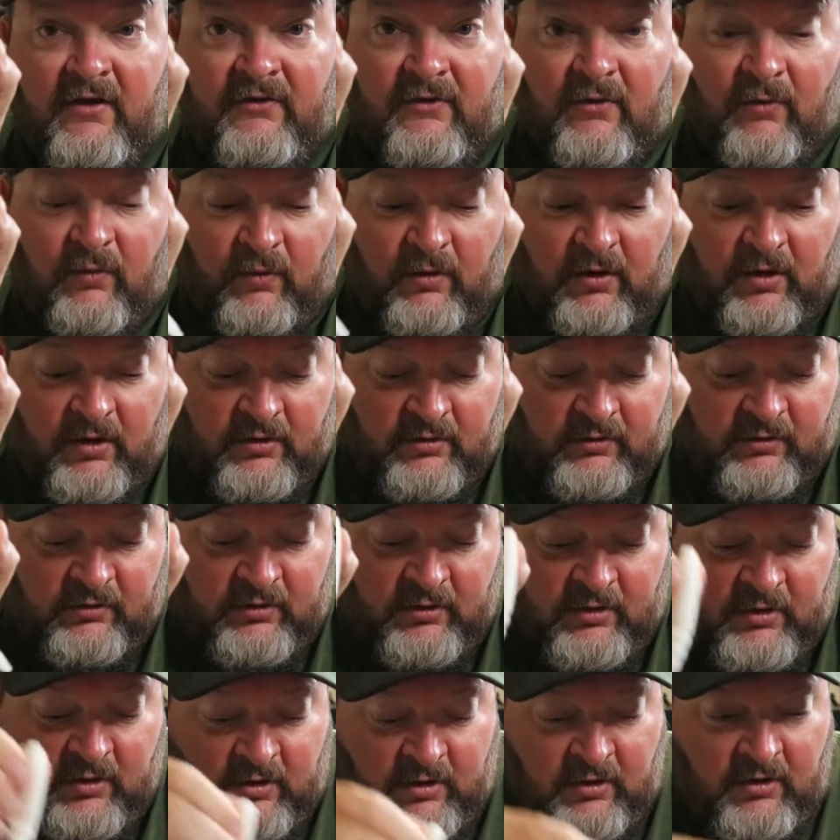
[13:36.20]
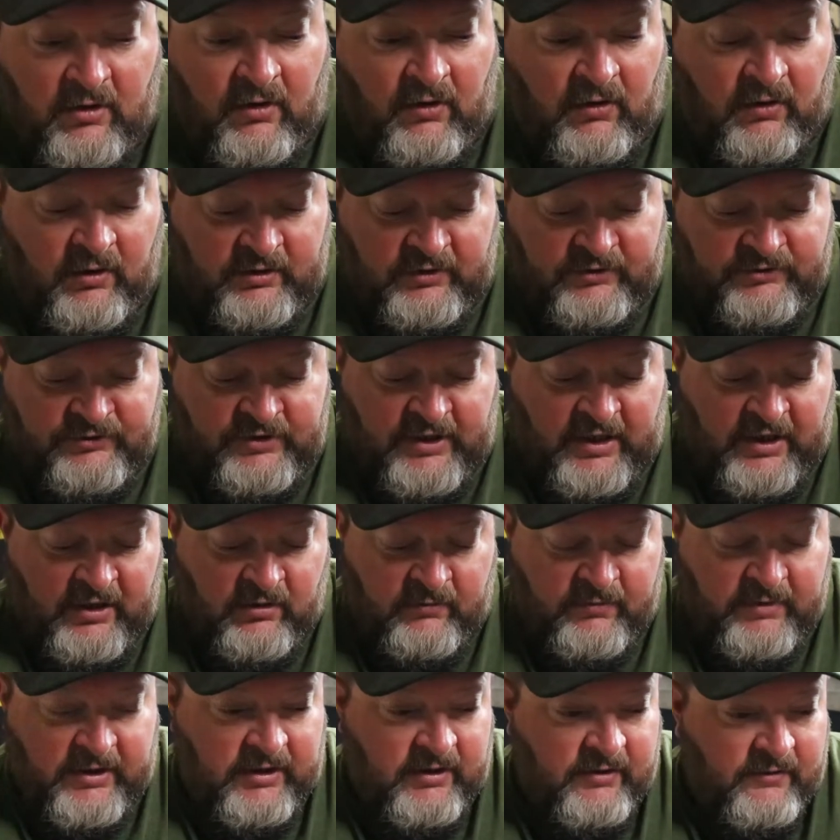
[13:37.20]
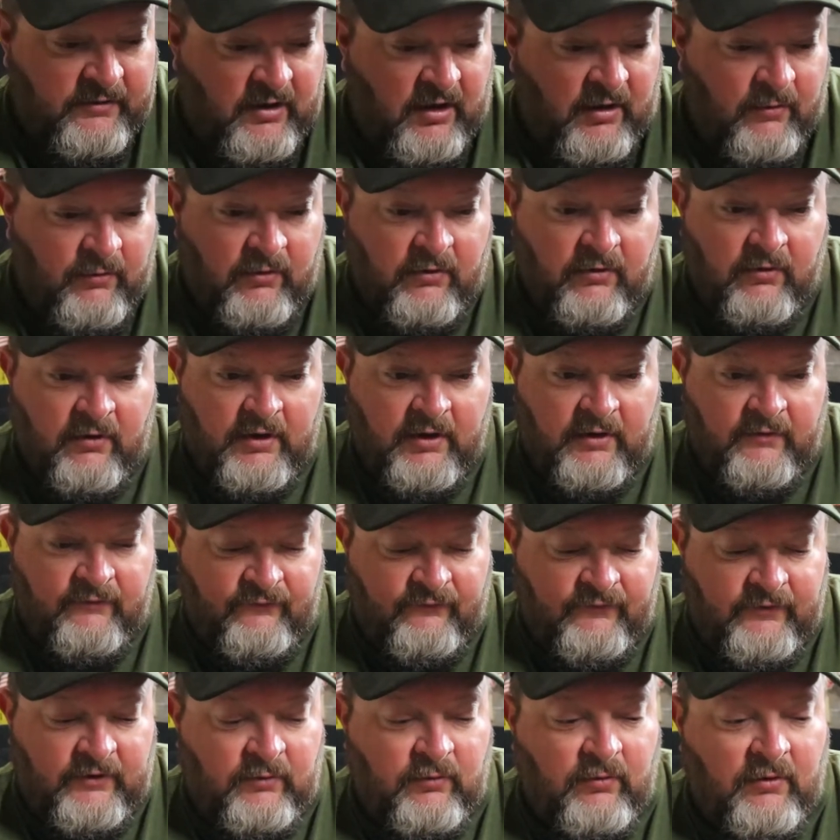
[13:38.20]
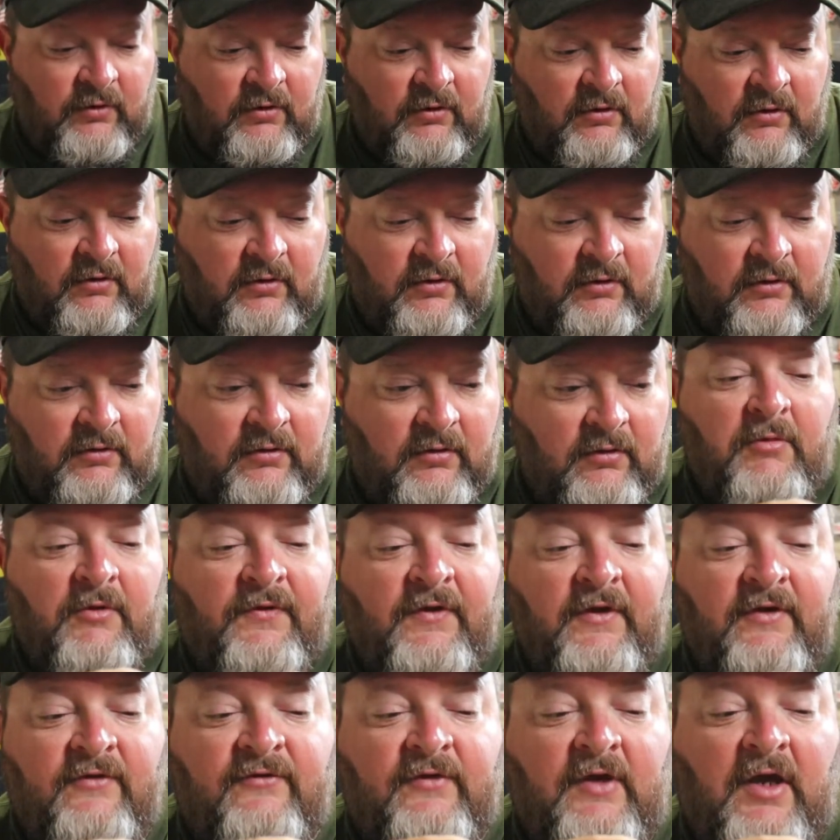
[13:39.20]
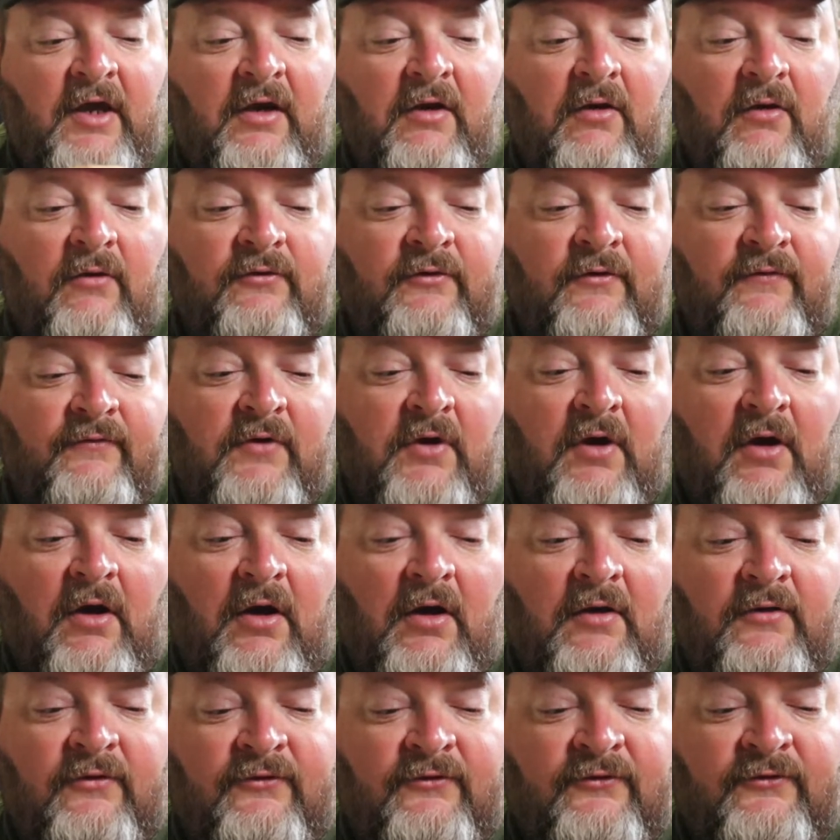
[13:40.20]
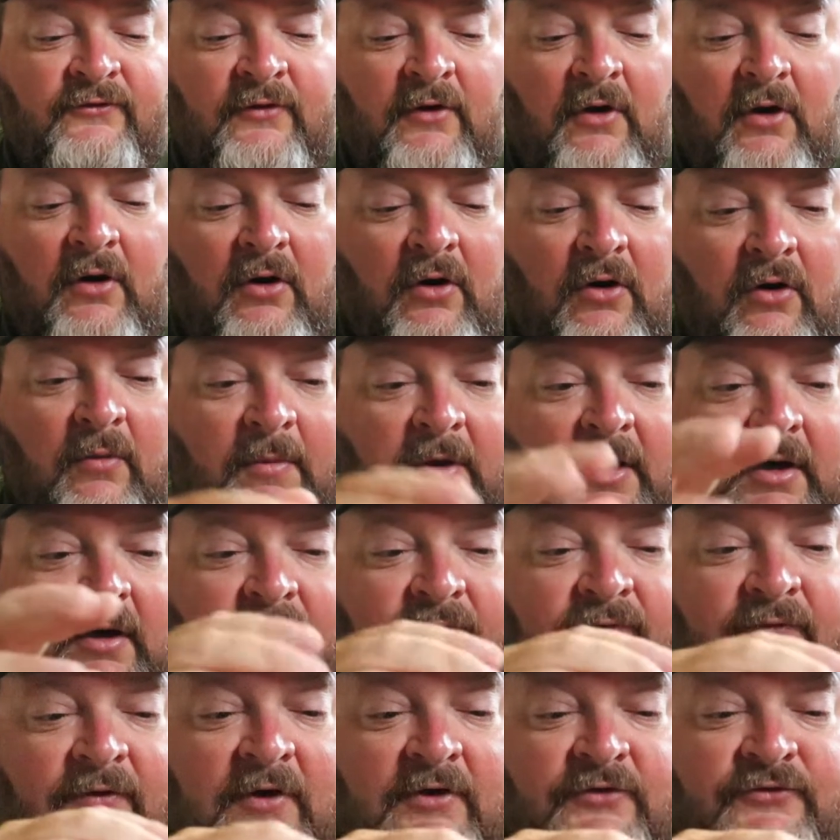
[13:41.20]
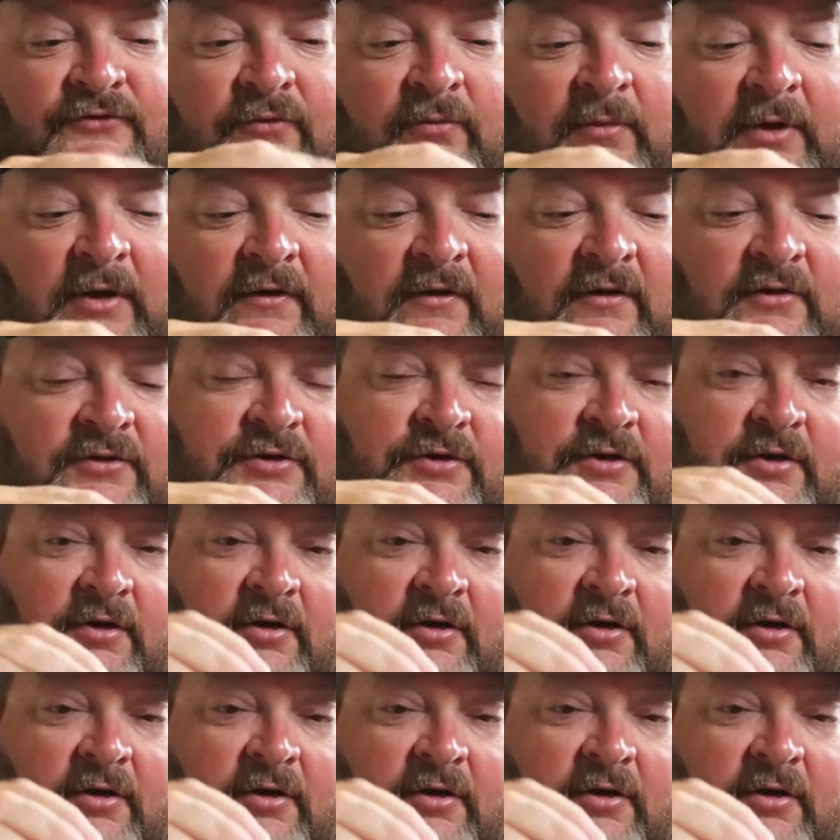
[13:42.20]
in the water on a chatterbait. I will go ahead and feed one on. But these Zakos have caught so many fish for me this